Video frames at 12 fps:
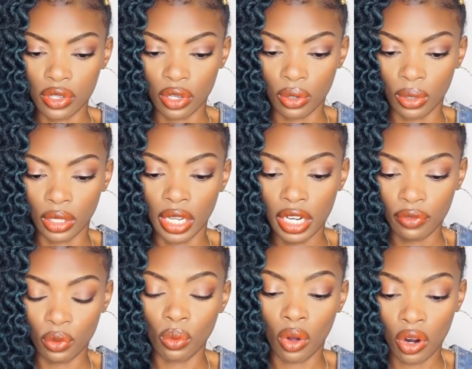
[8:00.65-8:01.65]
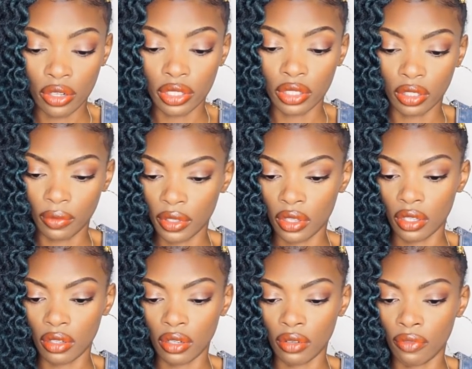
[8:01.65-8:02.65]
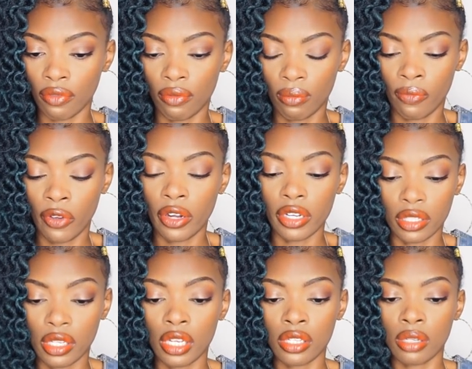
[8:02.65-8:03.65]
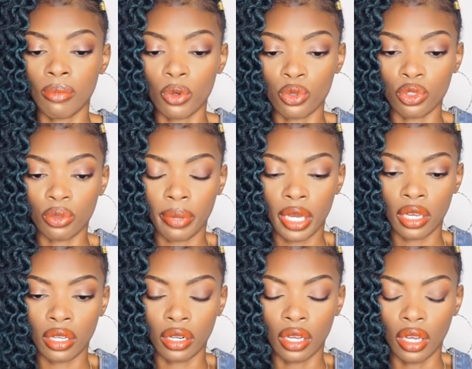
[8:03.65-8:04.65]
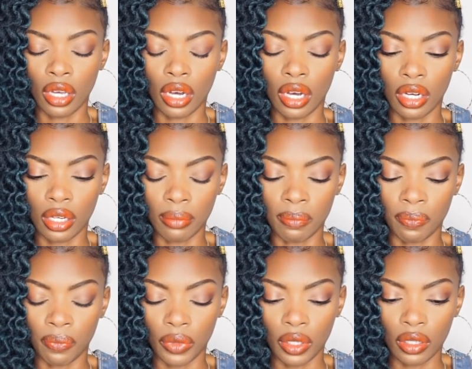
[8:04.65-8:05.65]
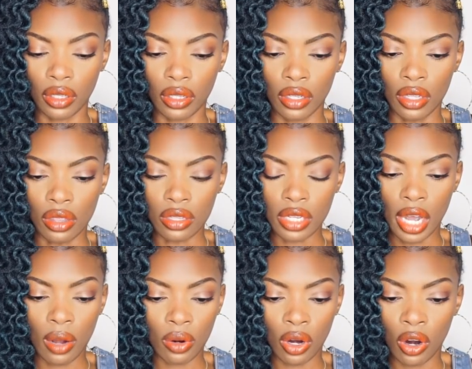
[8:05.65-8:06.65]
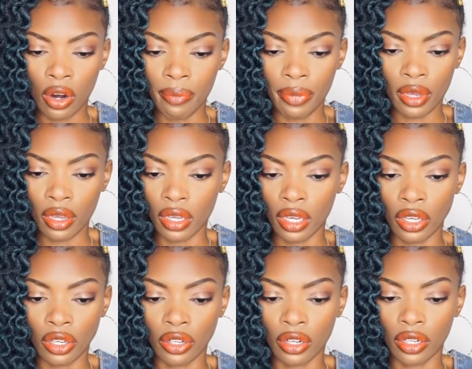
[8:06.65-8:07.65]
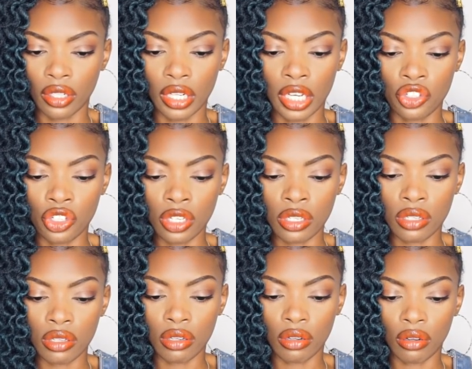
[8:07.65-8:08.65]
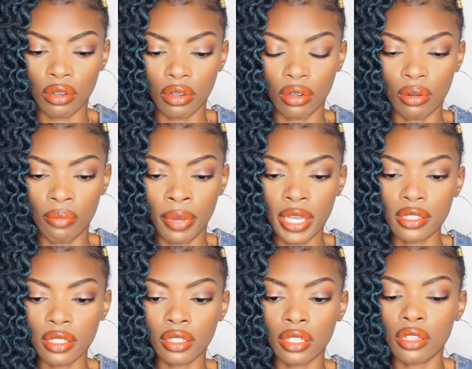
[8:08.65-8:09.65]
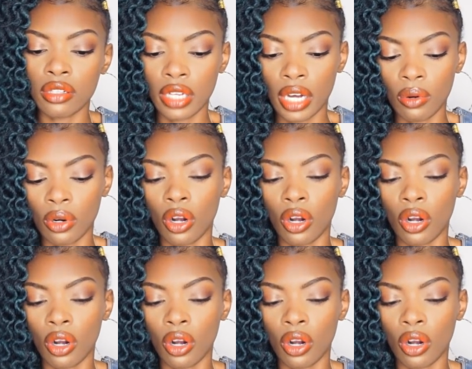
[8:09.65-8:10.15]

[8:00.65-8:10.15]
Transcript: So a lot of you are dealing with very intense emotional pain. The Tower card being here, it's just basically the Tower